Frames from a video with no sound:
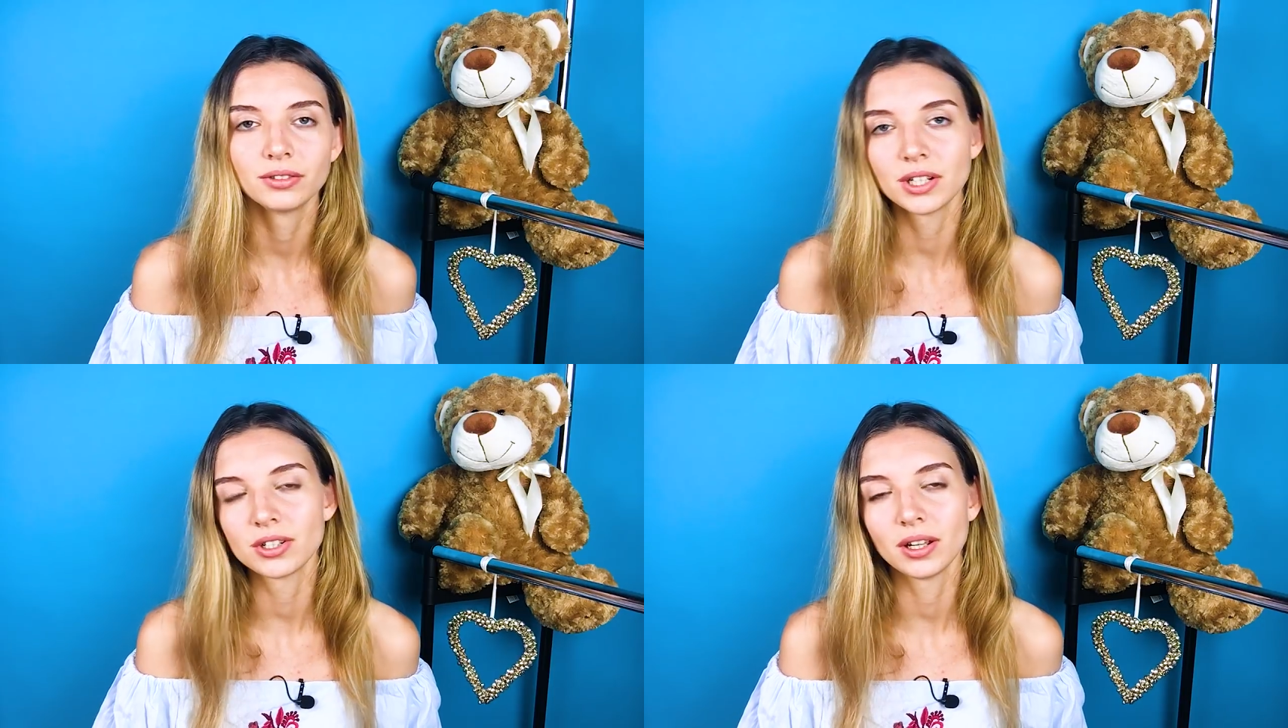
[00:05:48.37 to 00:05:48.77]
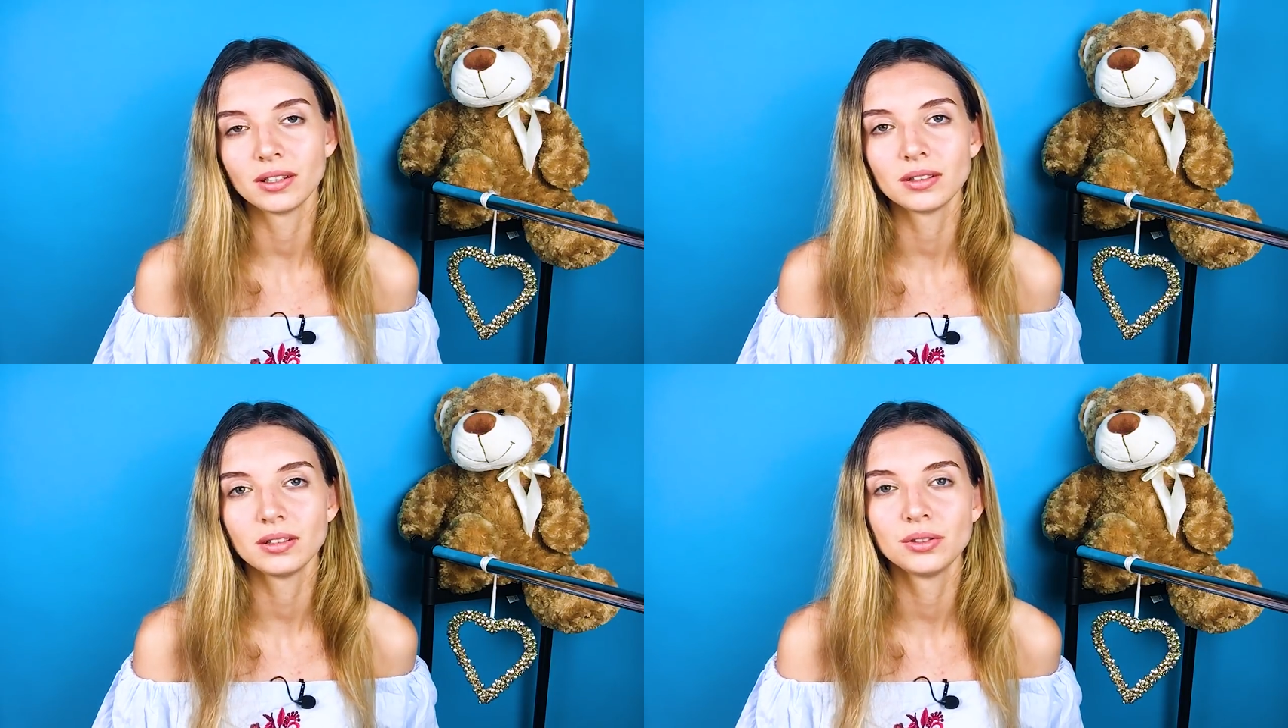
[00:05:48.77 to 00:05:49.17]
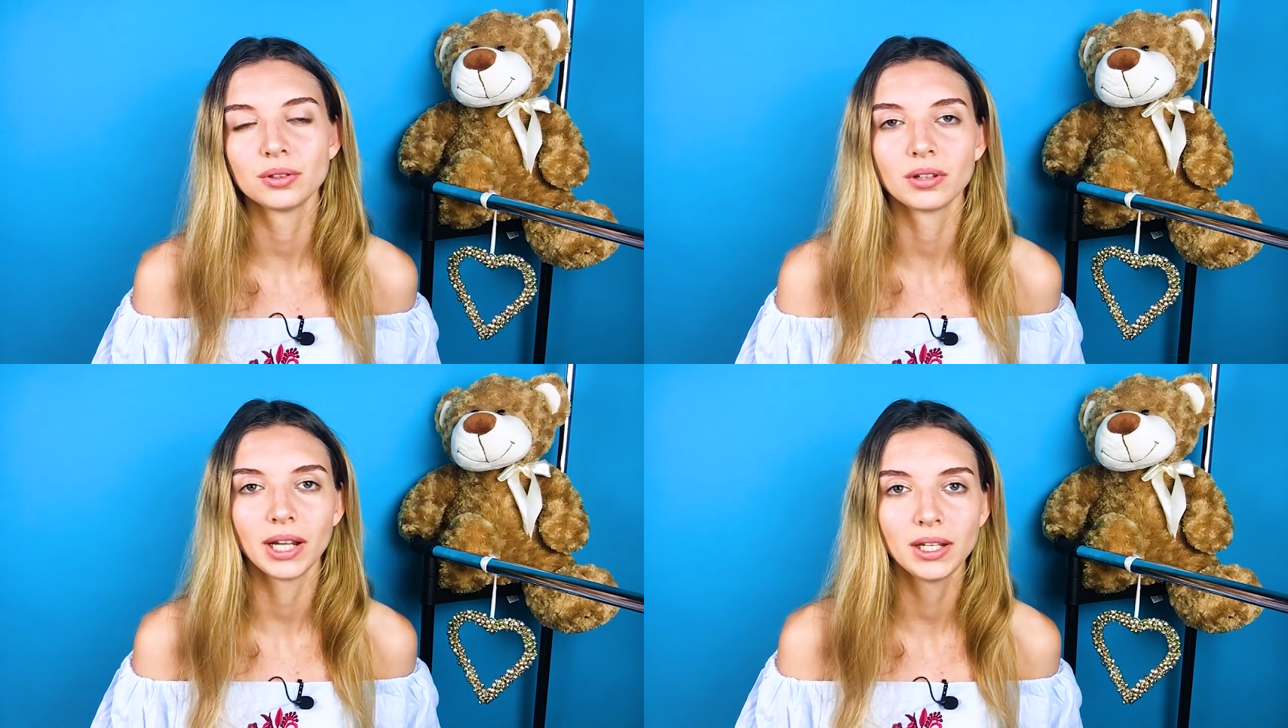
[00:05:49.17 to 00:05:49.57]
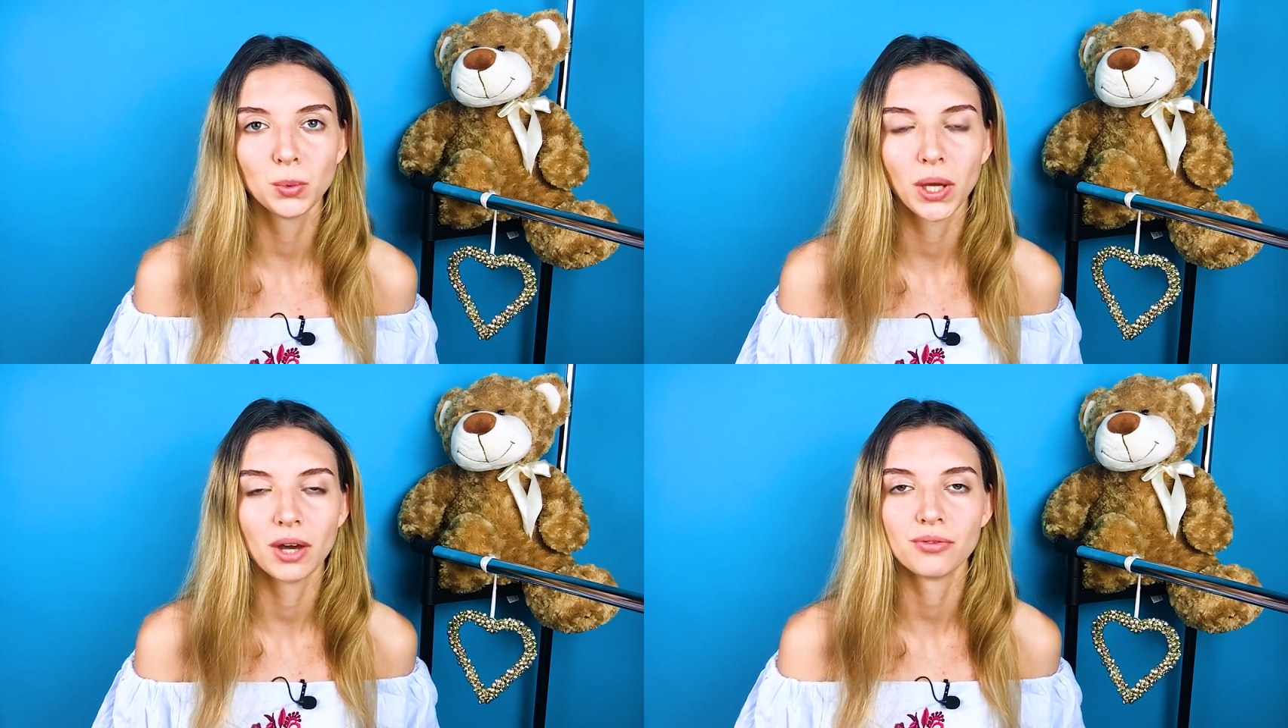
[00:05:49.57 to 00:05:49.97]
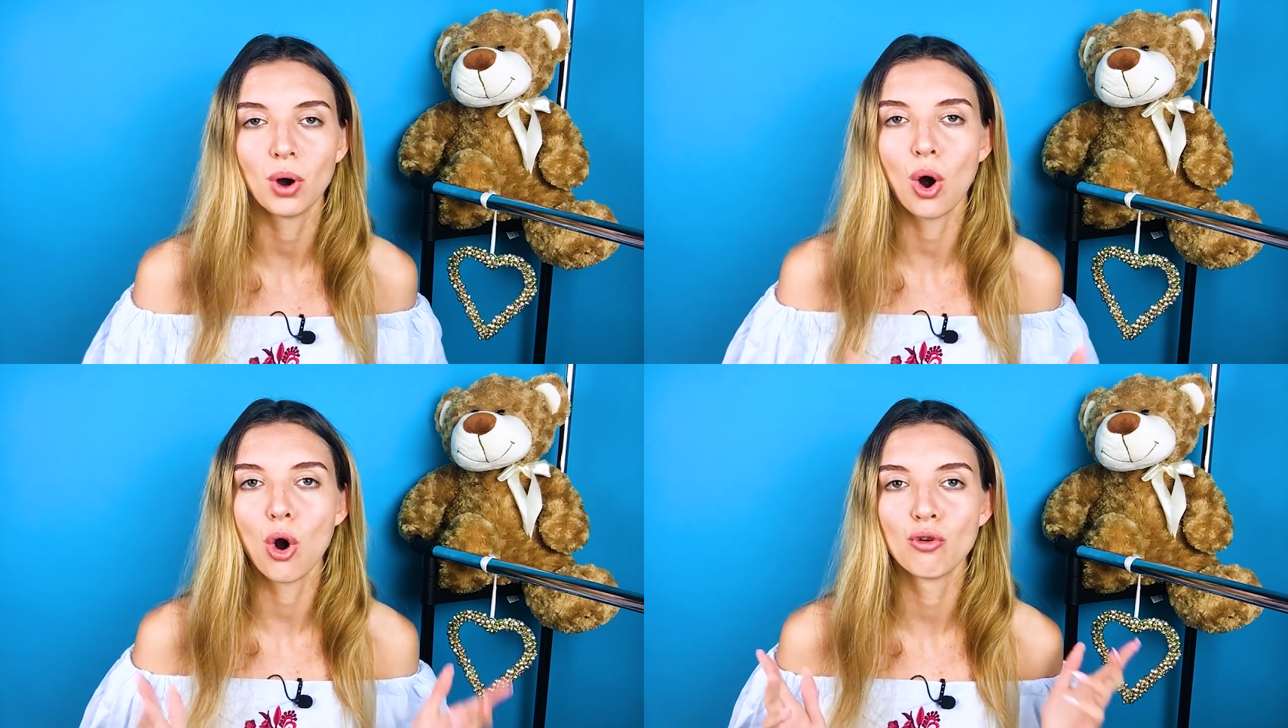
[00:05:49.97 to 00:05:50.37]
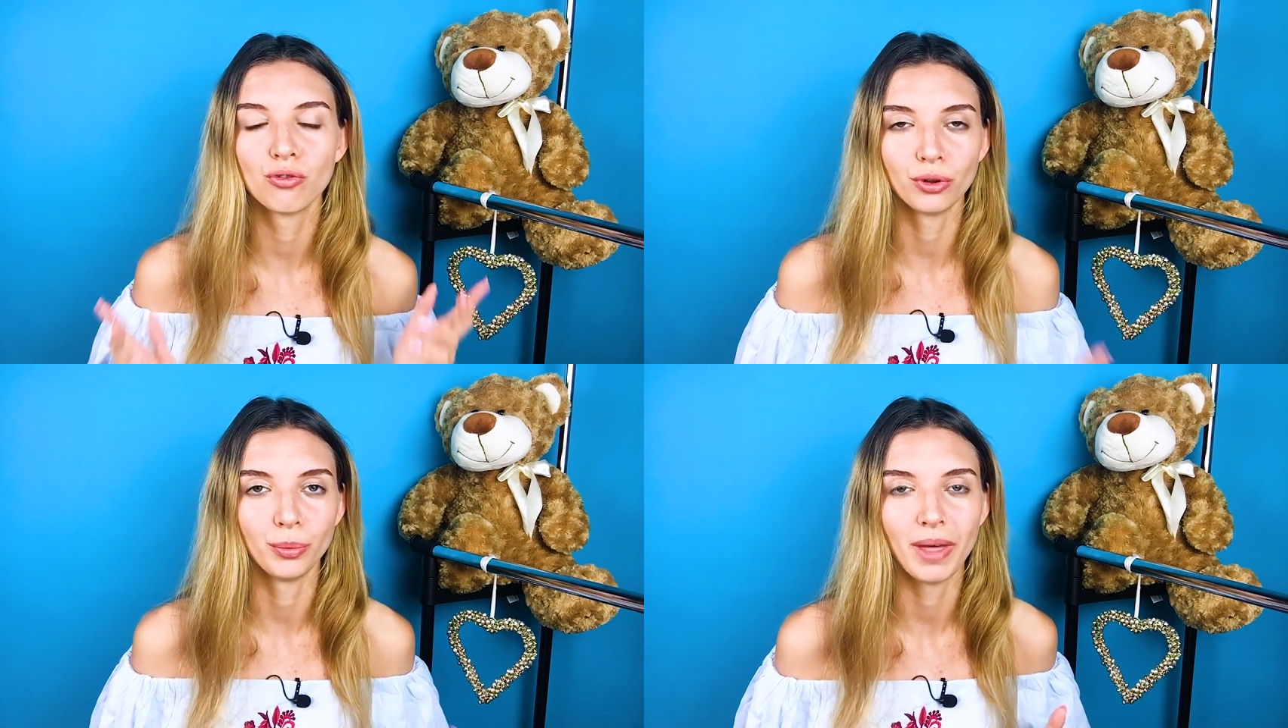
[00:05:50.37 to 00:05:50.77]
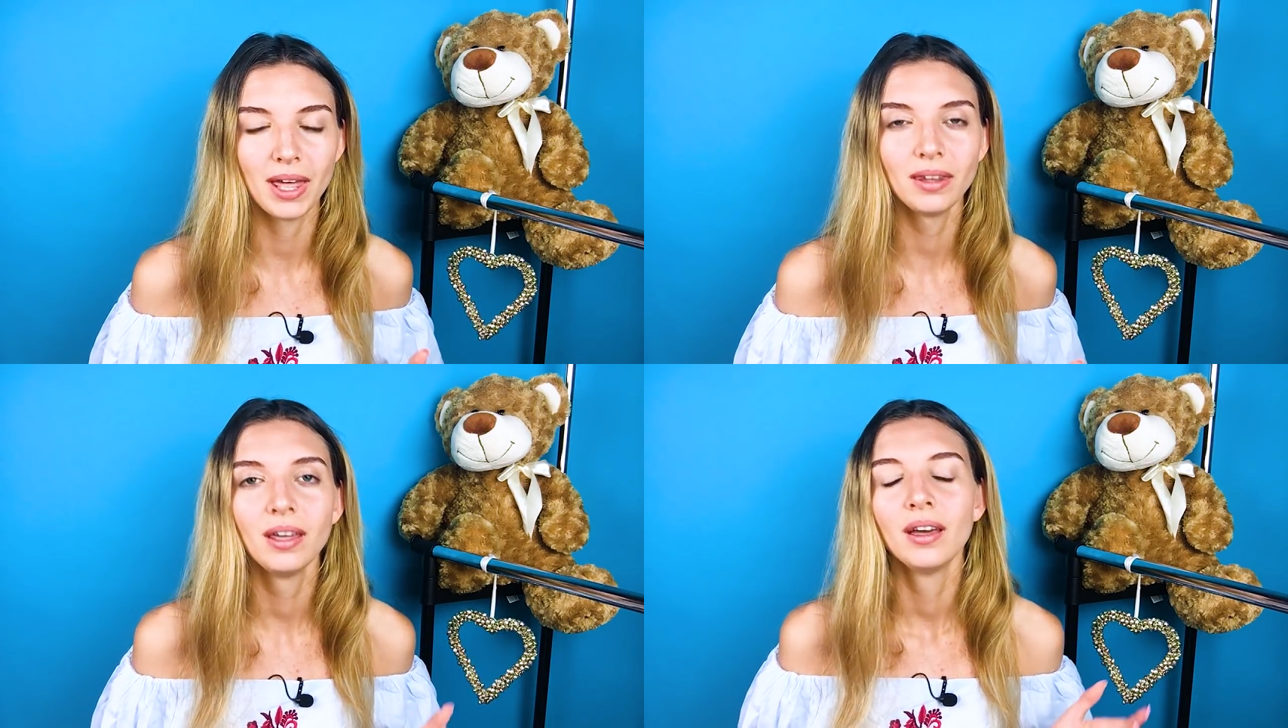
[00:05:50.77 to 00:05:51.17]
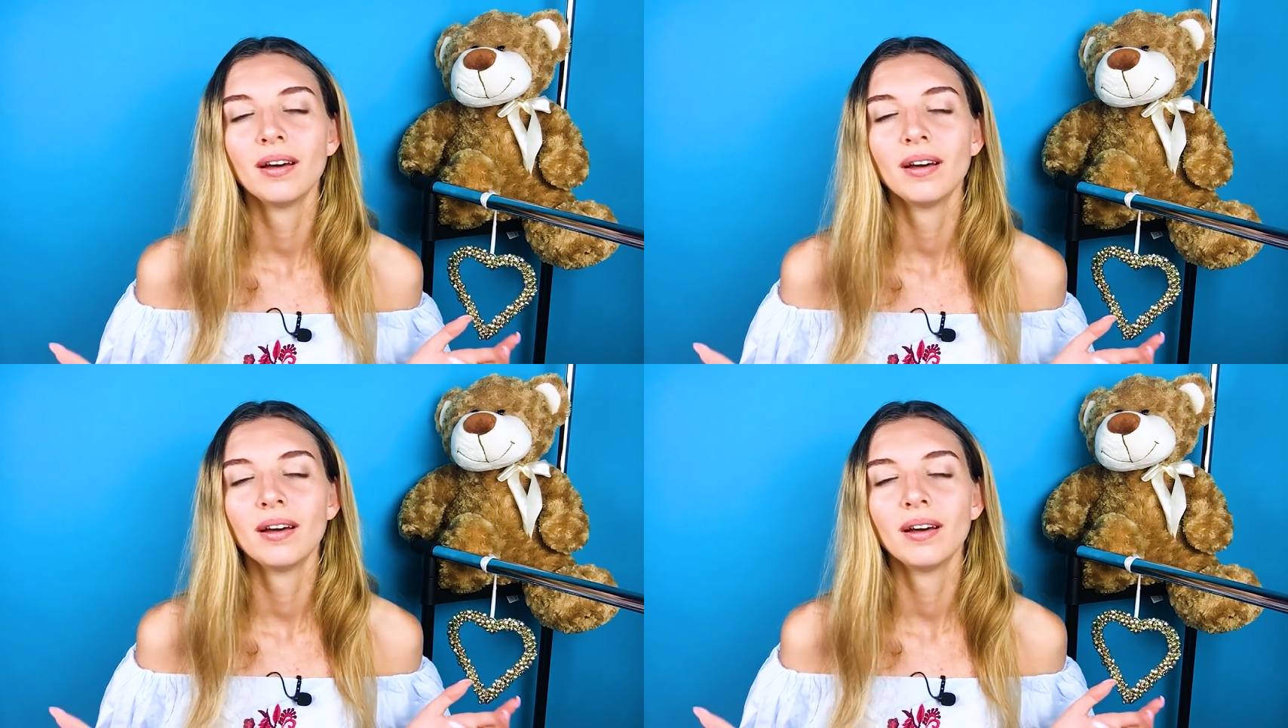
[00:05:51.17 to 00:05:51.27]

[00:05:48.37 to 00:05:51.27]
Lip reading: Russia and in Ukraine we have awful men,